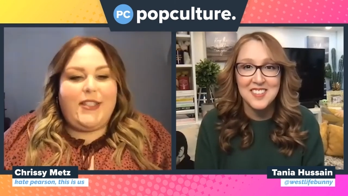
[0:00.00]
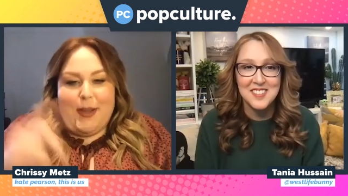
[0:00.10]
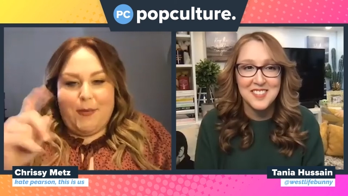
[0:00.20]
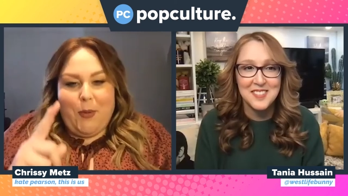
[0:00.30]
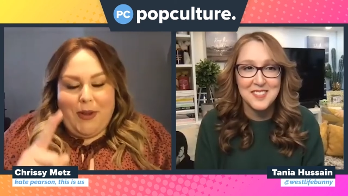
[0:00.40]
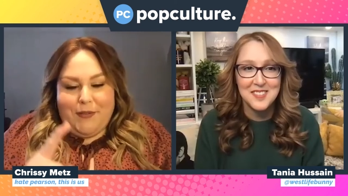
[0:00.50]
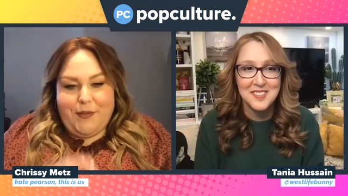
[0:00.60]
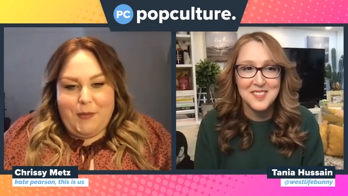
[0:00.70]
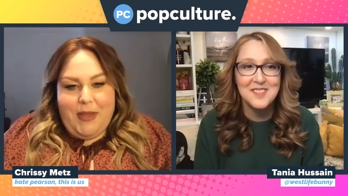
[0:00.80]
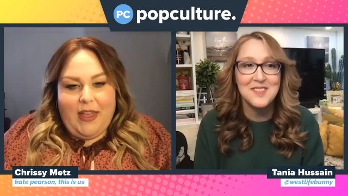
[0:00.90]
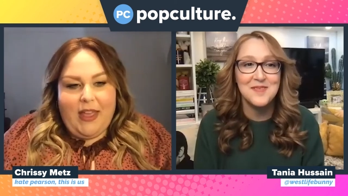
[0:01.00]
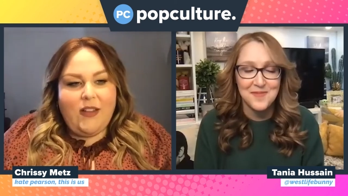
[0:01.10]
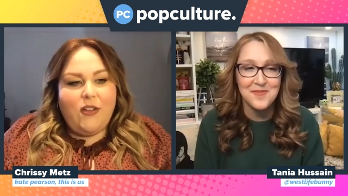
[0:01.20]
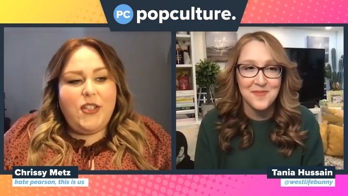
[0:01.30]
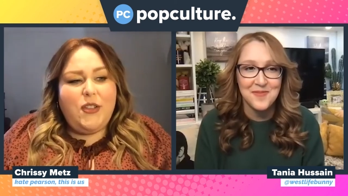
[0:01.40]
Speaker 1: number one for me
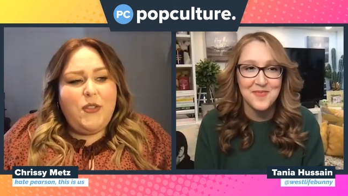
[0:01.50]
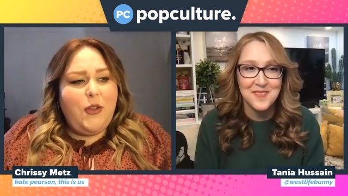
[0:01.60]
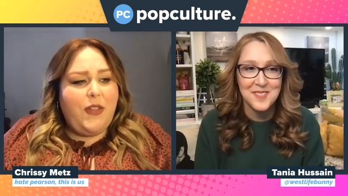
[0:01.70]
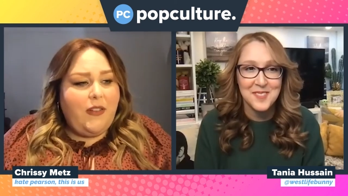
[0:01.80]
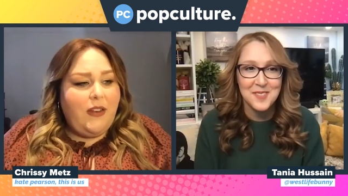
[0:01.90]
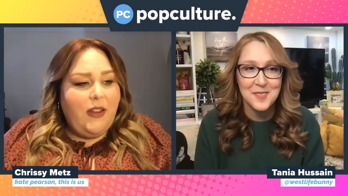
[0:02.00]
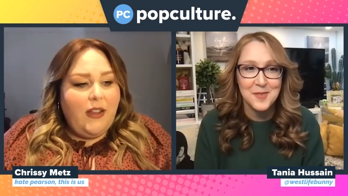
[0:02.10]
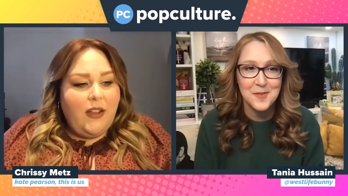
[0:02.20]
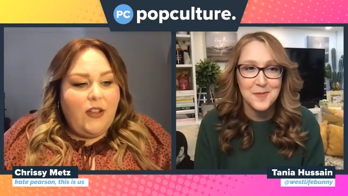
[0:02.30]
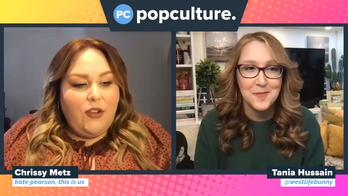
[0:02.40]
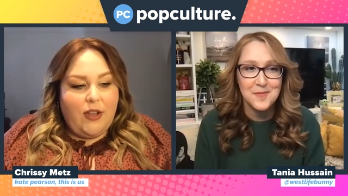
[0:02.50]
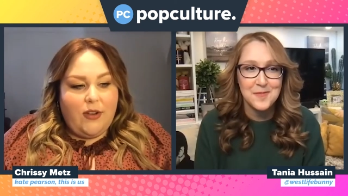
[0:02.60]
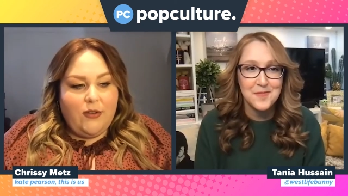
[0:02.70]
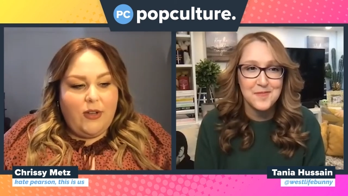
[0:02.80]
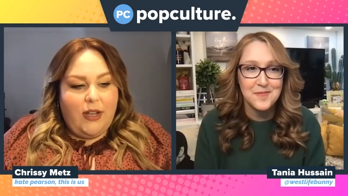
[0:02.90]
and also know that you
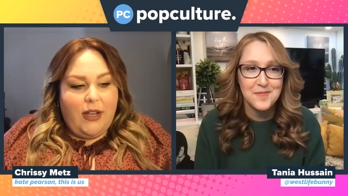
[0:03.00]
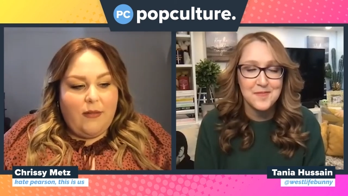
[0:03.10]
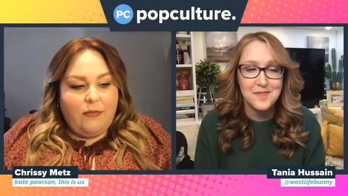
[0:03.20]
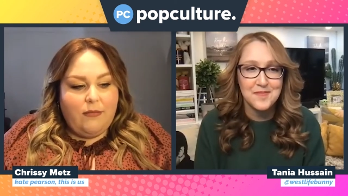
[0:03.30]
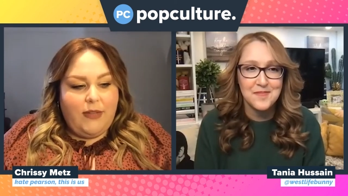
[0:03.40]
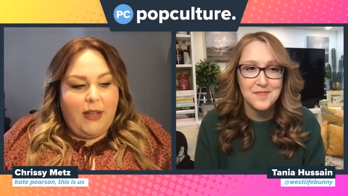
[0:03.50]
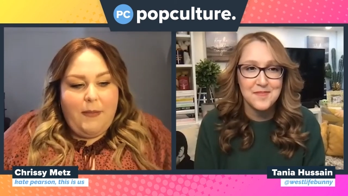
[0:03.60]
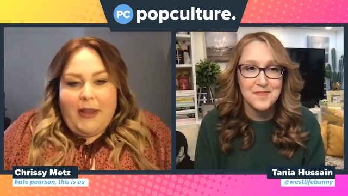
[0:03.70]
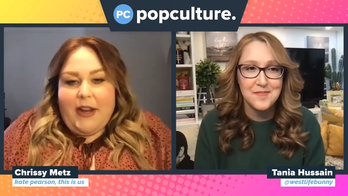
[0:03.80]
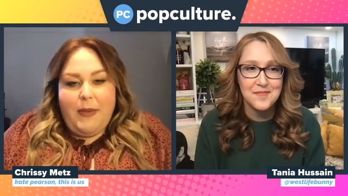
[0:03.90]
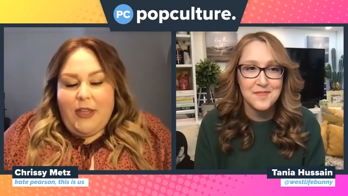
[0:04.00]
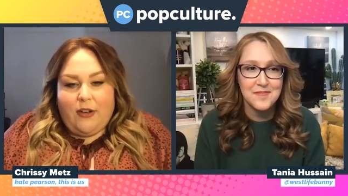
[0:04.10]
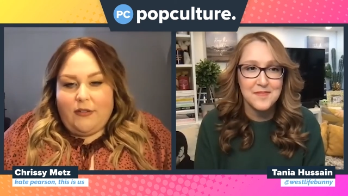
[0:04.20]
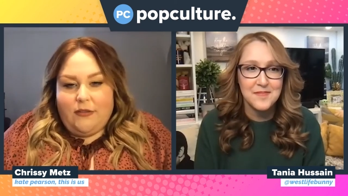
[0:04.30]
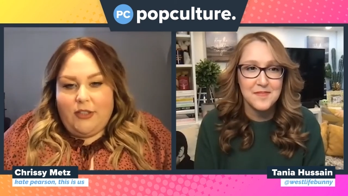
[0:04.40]
know um it might not be
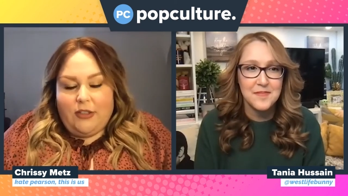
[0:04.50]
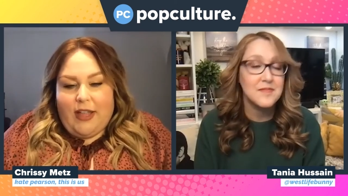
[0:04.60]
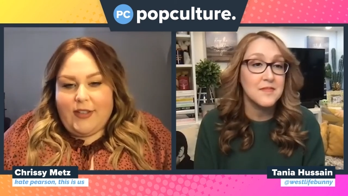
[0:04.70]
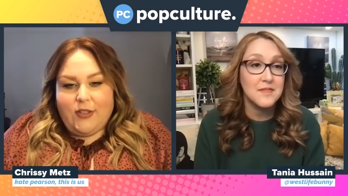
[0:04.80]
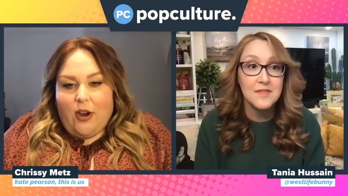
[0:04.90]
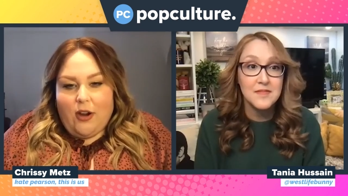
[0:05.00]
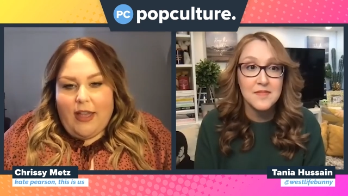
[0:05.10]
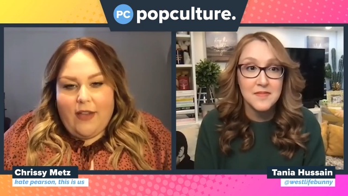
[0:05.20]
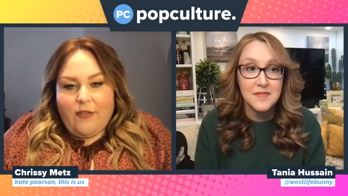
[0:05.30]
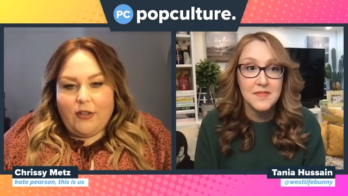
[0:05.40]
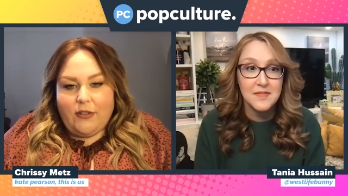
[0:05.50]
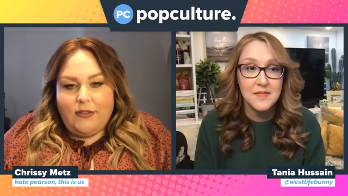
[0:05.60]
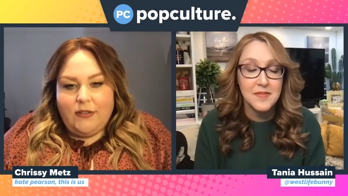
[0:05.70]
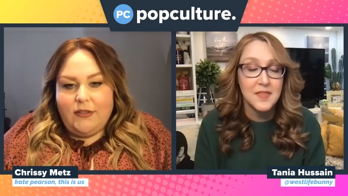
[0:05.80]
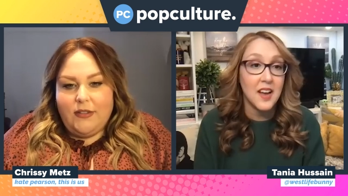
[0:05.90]
your your last car ever
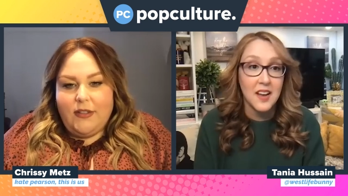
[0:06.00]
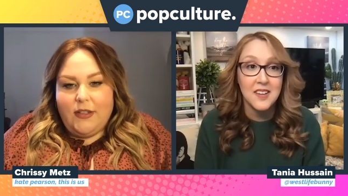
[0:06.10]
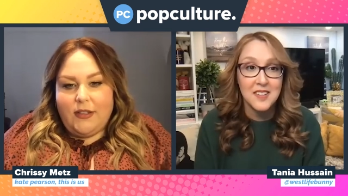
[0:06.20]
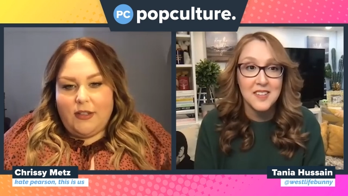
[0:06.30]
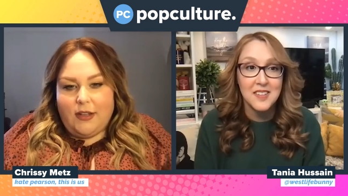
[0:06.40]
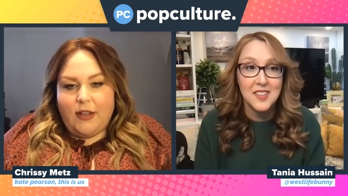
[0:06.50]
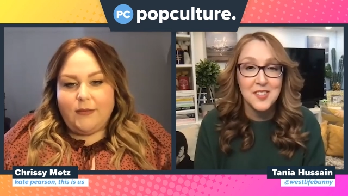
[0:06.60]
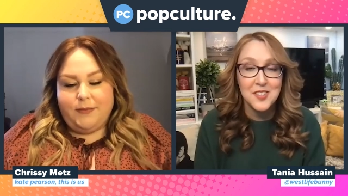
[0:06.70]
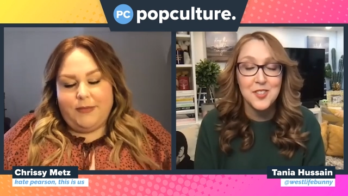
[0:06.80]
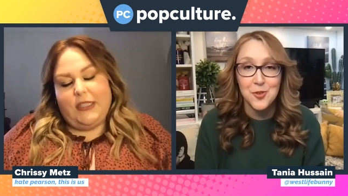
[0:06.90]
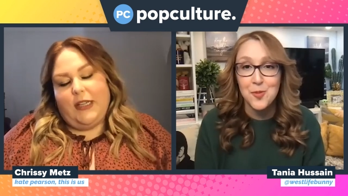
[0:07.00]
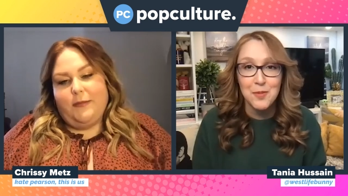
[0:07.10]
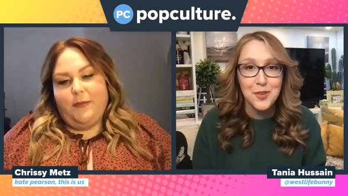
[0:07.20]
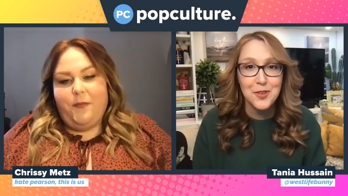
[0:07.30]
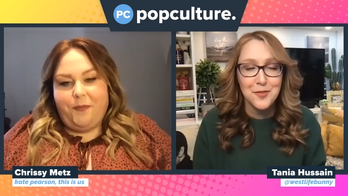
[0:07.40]
Speaker 2: yeah so. Do you
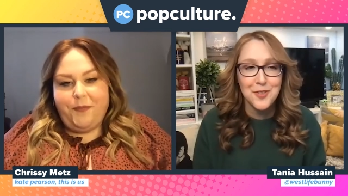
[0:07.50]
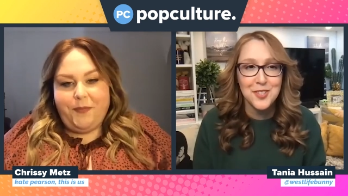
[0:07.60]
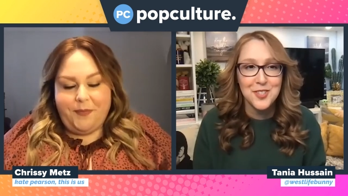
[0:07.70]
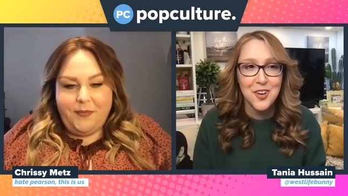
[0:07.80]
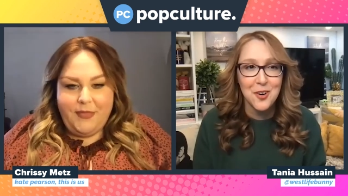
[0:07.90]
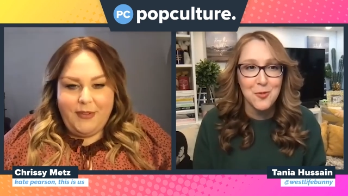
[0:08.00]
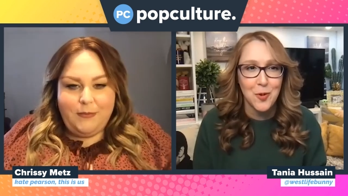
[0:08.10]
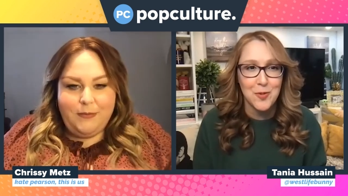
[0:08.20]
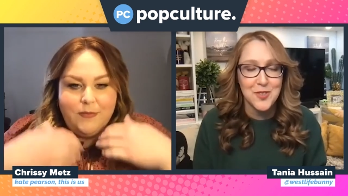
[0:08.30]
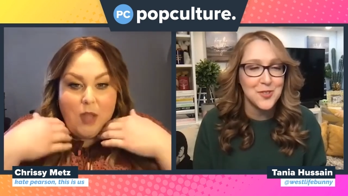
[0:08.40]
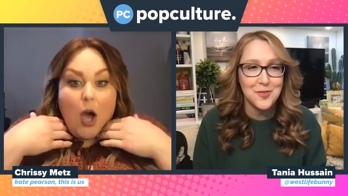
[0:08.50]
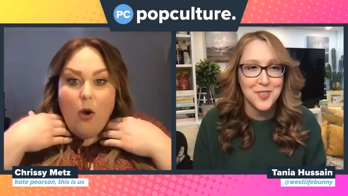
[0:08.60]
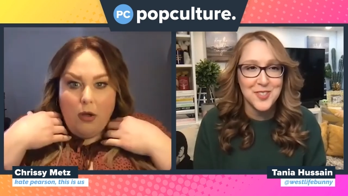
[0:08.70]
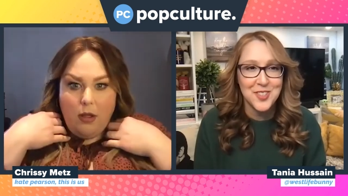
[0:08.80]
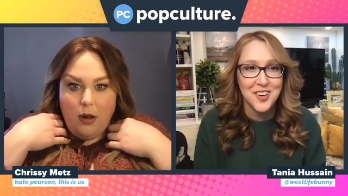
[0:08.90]
remember your first car? What was your
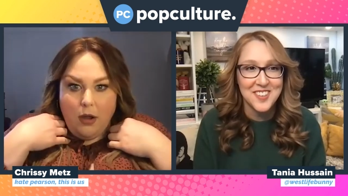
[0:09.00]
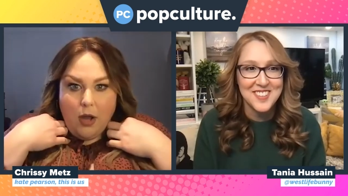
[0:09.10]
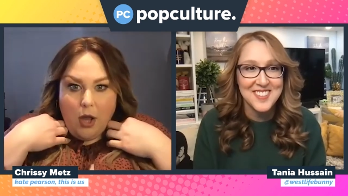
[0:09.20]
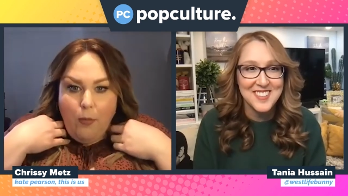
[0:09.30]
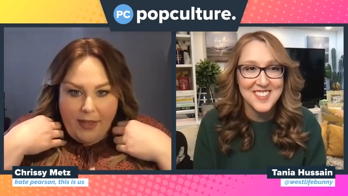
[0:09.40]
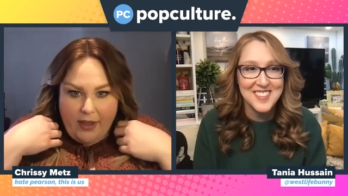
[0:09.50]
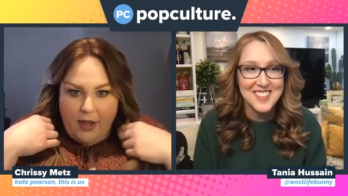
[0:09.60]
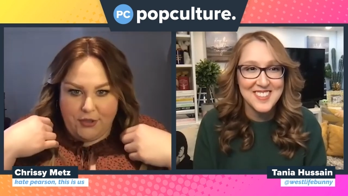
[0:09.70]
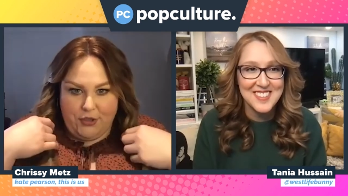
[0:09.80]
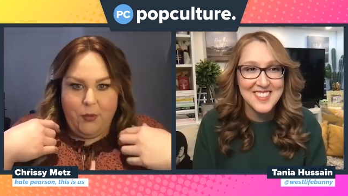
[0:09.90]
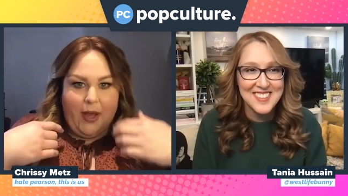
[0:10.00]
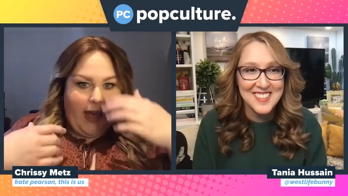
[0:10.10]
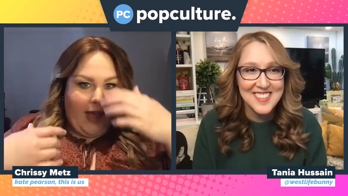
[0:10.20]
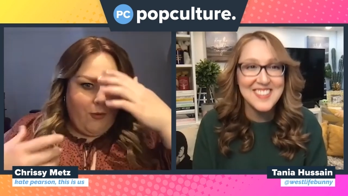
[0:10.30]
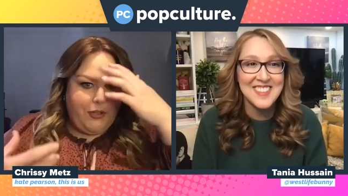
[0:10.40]
first car?
Speaker 1: Oh my gosh, do I?
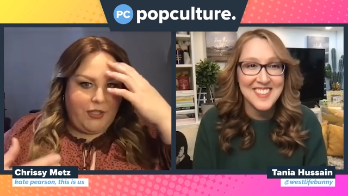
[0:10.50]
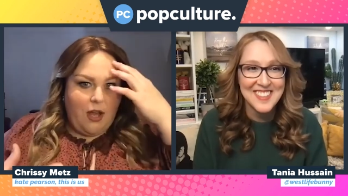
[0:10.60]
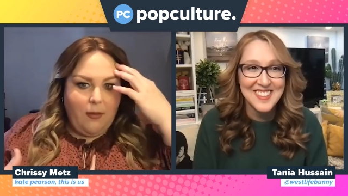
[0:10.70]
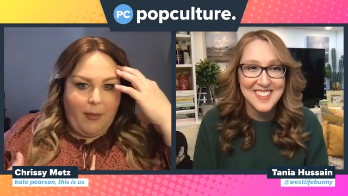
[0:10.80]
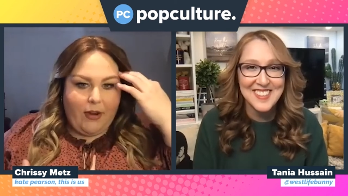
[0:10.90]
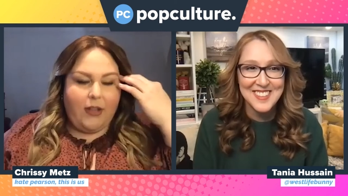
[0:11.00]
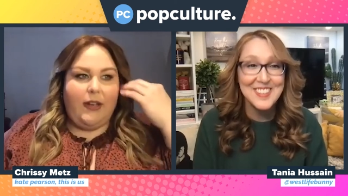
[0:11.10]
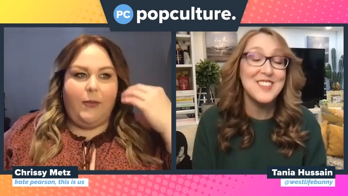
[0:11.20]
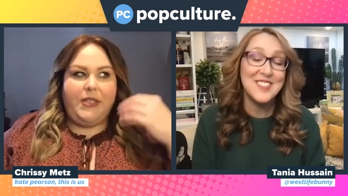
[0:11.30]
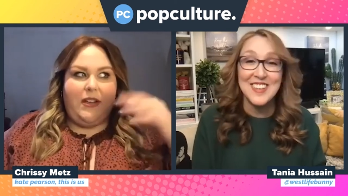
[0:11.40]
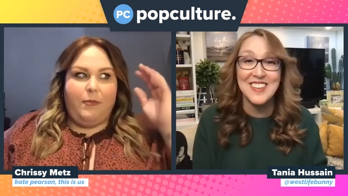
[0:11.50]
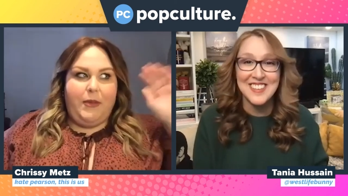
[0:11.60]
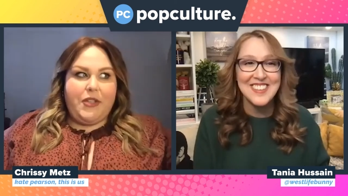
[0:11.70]
I wrote a song about it. It was an amazing